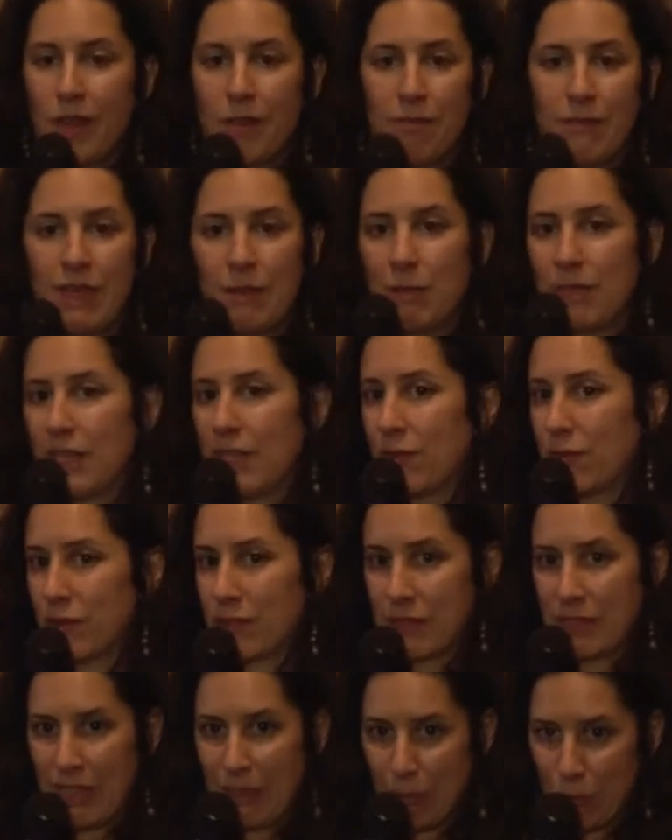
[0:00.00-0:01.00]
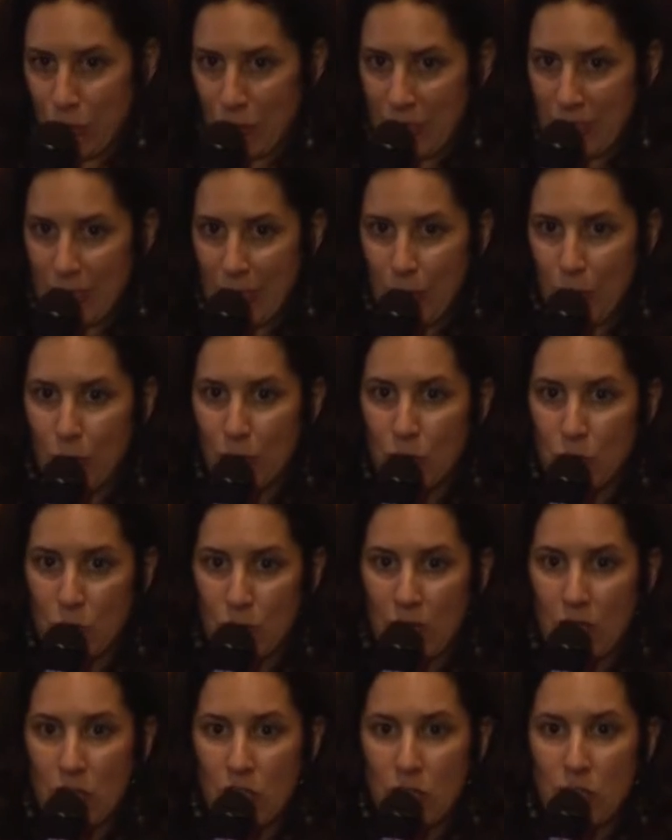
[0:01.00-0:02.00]
maybe even same political
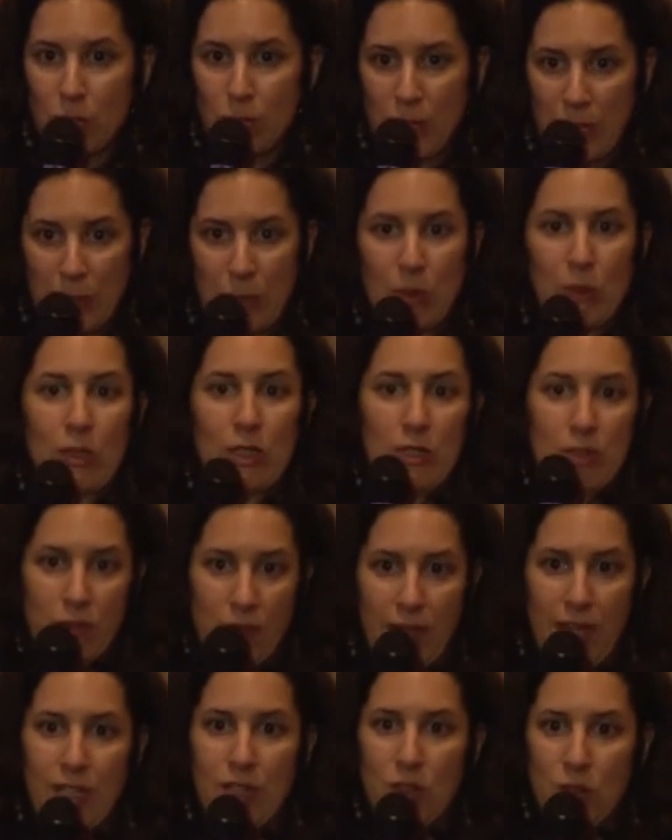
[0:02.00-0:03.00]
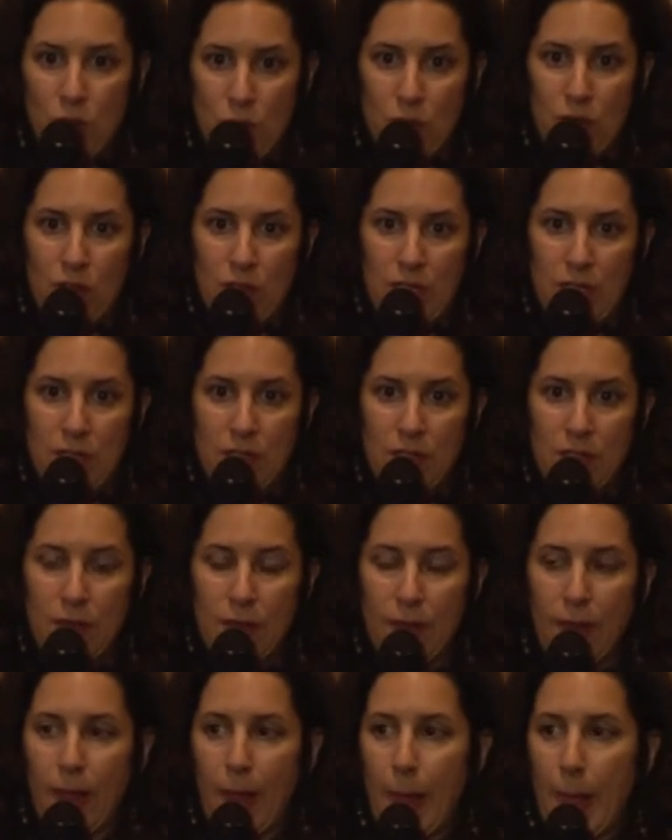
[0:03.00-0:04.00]
persuasion, people were divided over it,
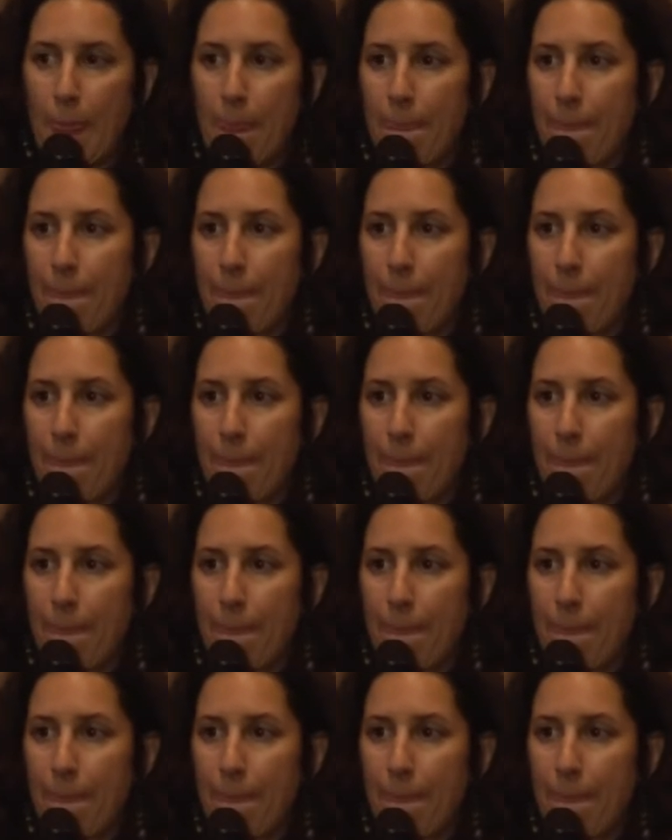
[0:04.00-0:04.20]
okay?